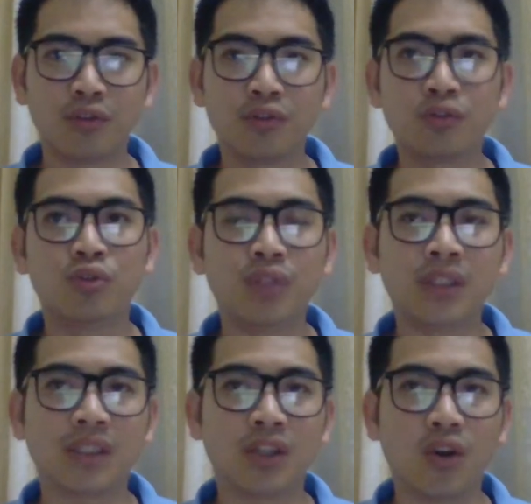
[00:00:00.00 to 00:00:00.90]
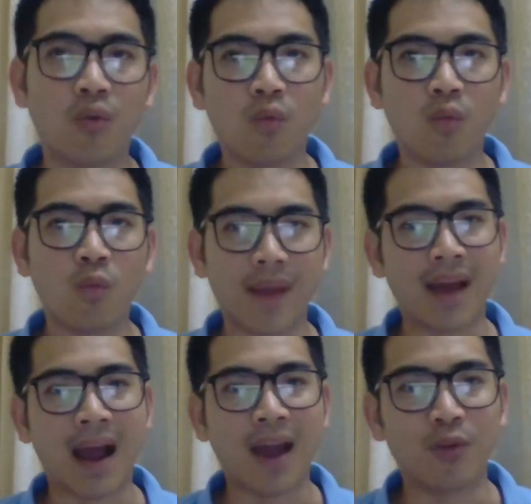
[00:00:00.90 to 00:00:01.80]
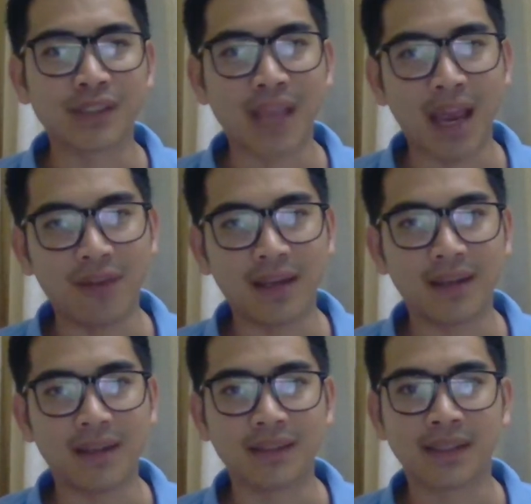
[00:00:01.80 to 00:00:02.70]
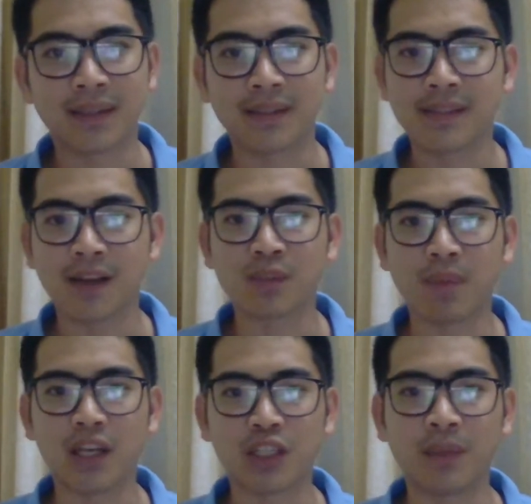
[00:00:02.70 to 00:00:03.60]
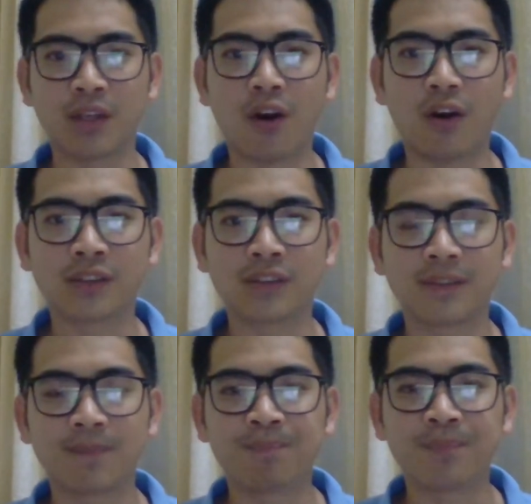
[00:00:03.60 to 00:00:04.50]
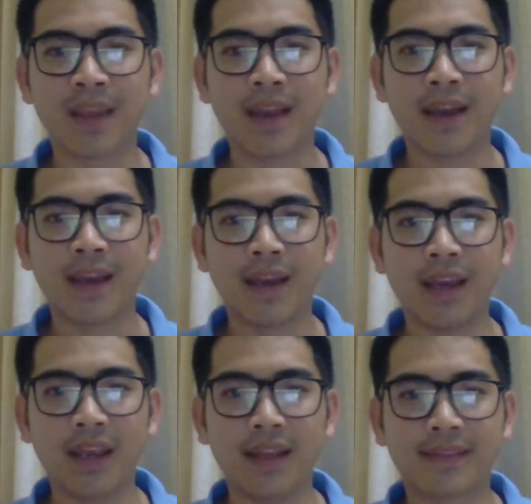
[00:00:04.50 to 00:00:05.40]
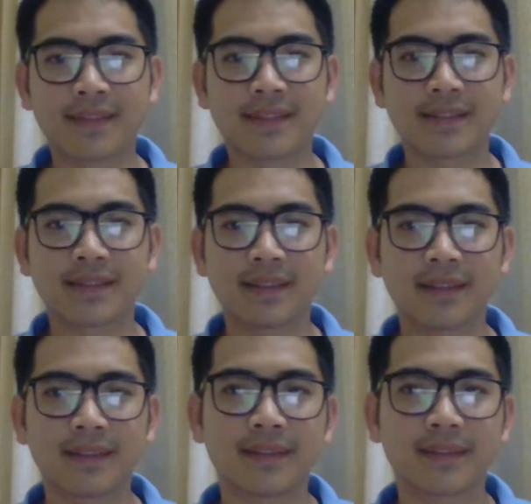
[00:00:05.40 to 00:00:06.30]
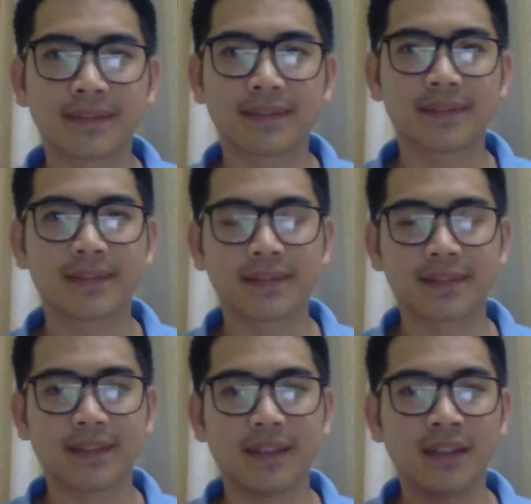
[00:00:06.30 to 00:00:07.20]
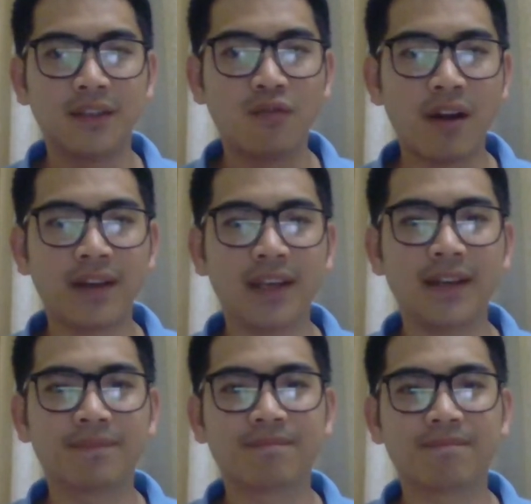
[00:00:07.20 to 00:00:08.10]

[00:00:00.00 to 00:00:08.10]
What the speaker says: 2 years ago, when I was having a sales management course, it's a very